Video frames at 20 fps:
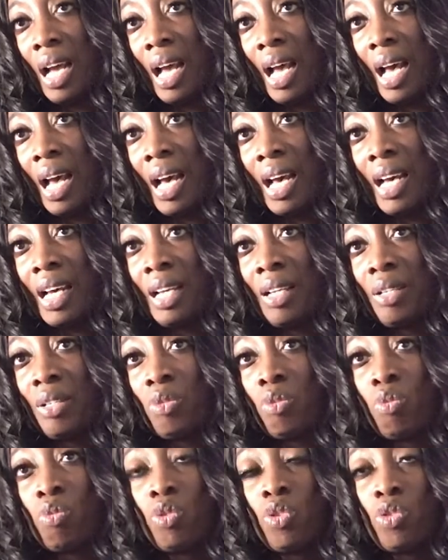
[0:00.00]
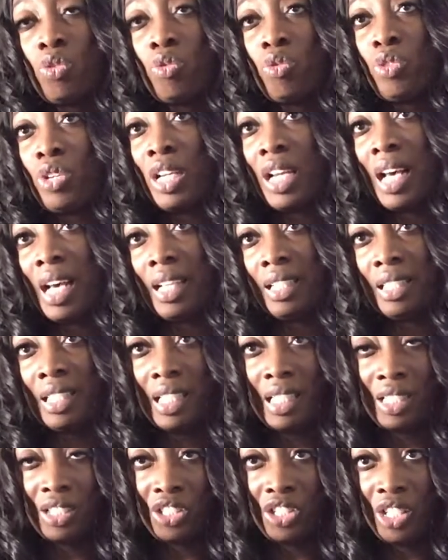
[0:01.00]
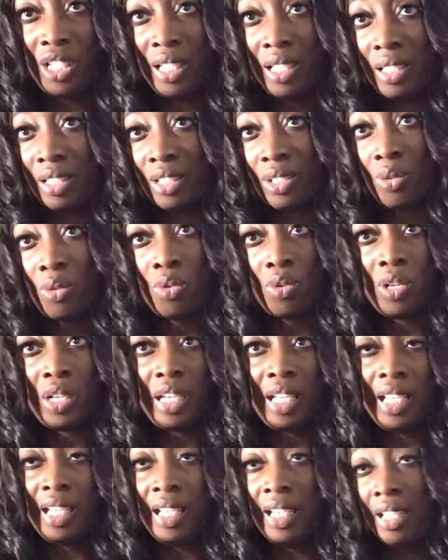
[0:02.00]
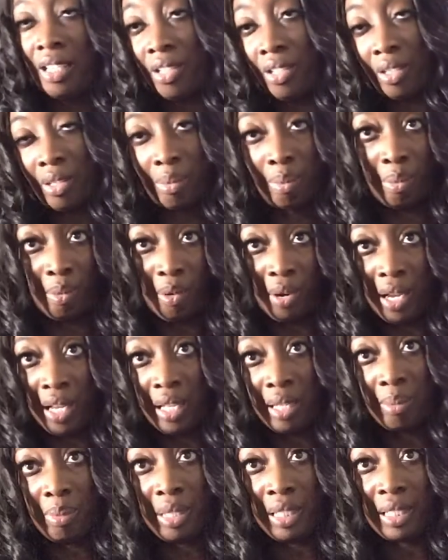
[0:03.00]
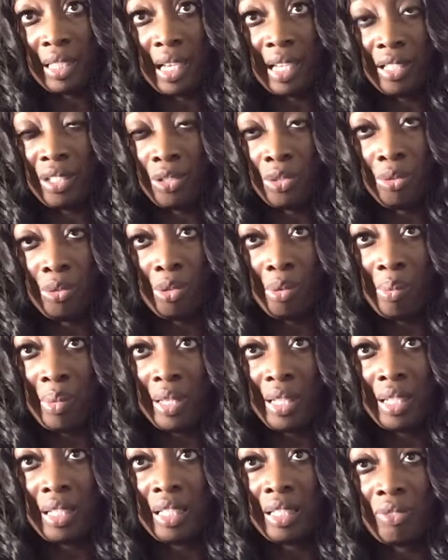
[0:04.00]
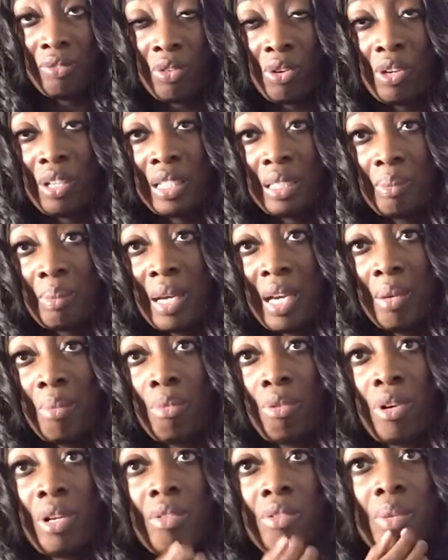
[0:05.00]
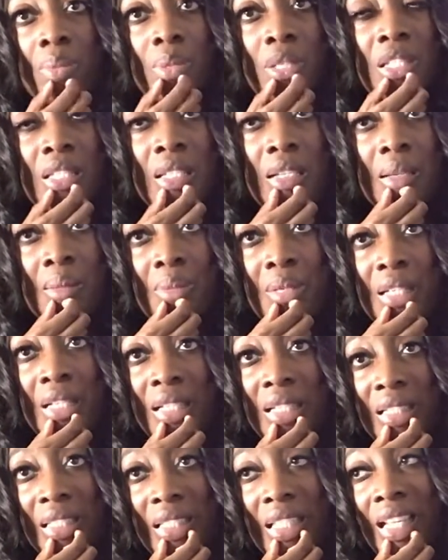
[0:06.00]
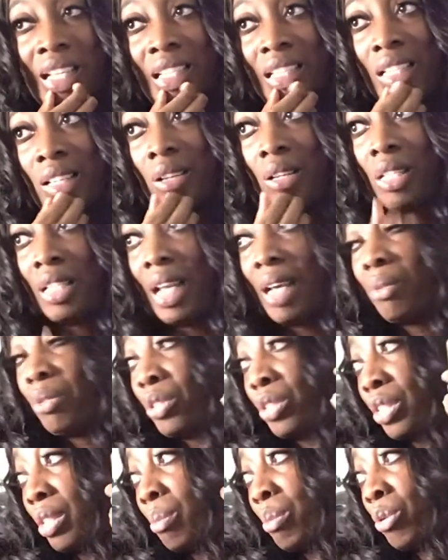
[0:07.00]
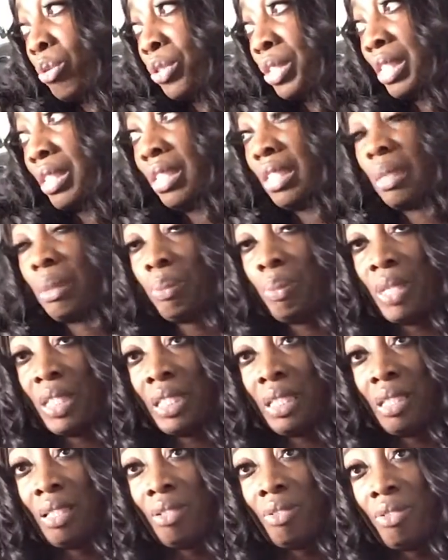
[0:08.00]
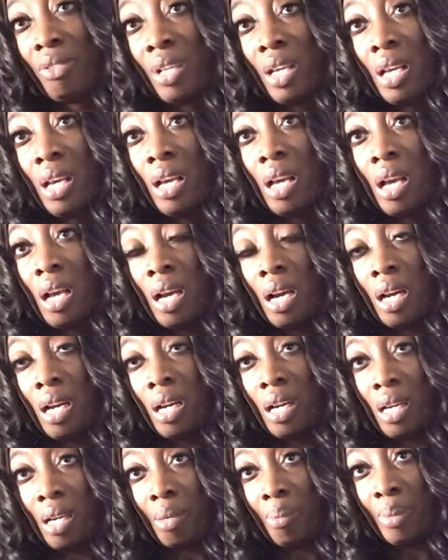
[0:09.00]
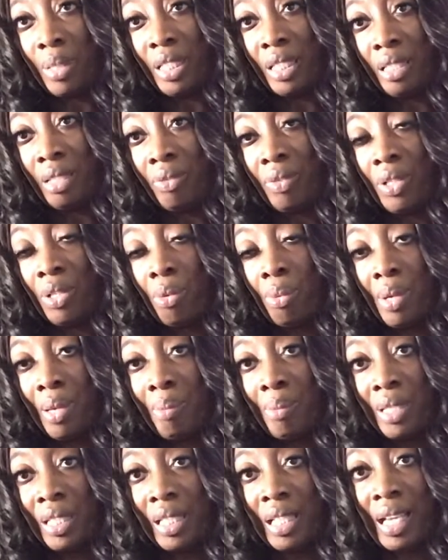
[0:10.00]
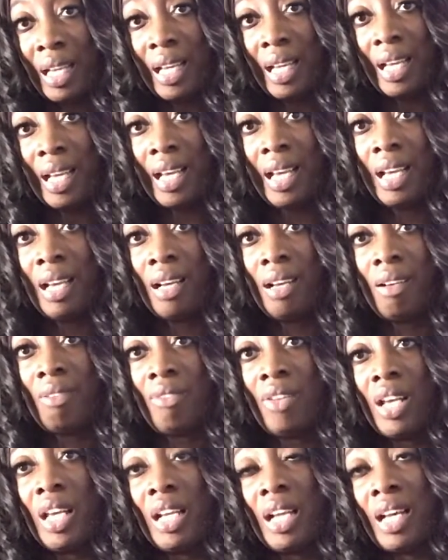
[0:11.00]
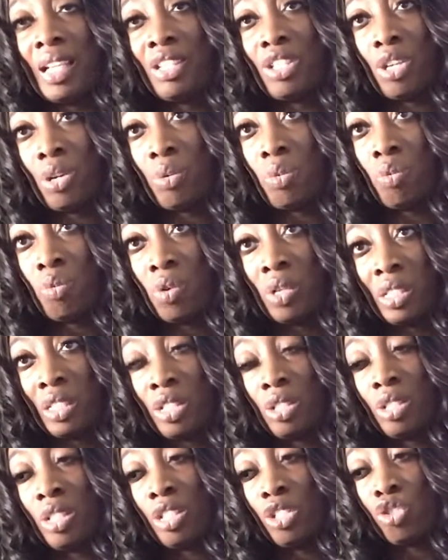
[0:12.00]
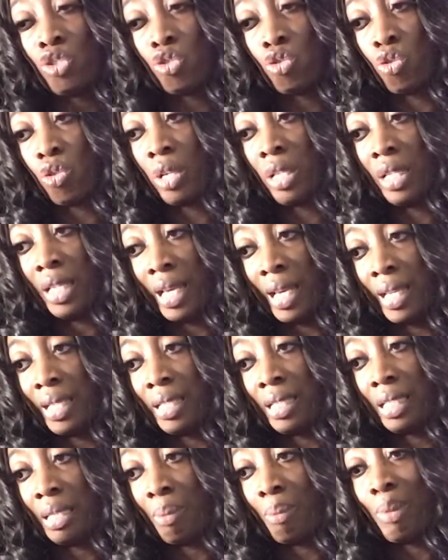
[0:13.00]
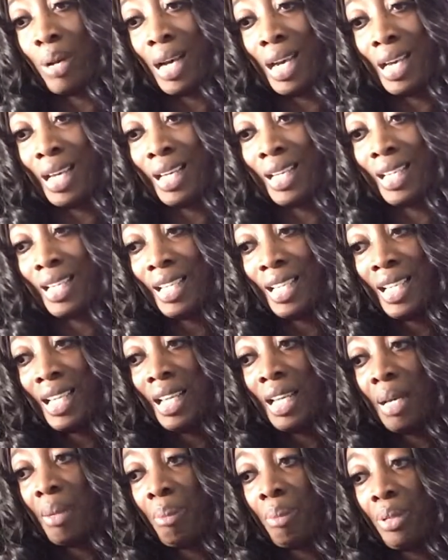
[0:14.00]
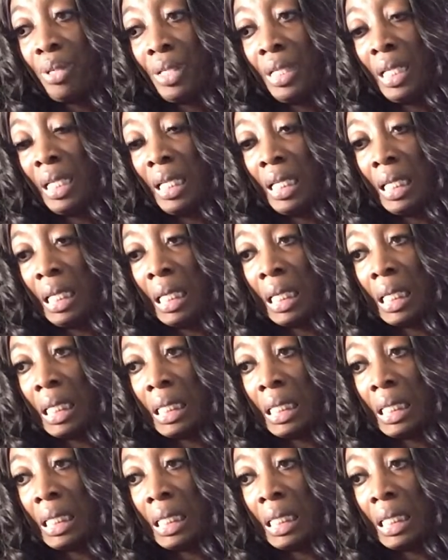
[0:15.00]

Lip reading: I will not take a chance on any other brand besides Gutermann as far as my embroidery machine, because that was the most expensive piece of equipment that I have, and I don't want to destroy that by putting